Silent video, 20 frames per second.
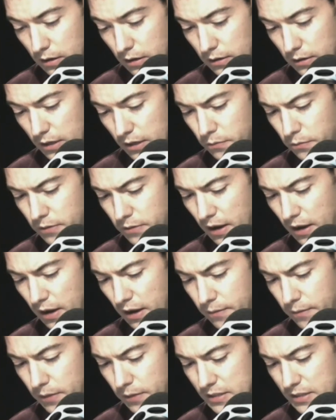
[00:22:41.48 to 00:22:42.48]
should
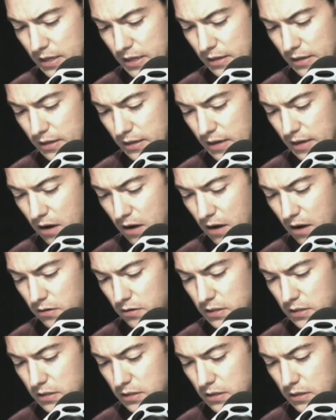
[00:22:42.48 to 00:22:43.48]
take place in the
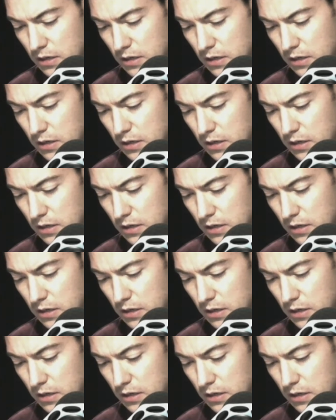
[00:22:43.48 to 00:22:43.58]
House